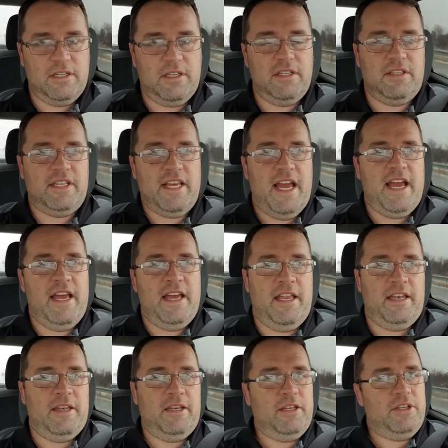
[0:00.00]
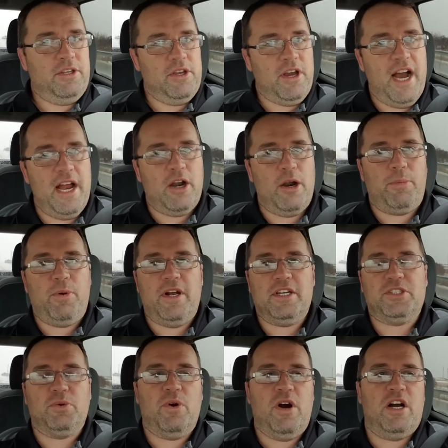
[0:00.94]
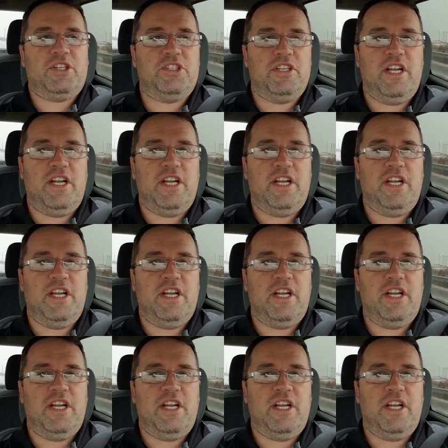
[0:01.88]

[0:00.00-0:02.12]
then you hire a pressure washer.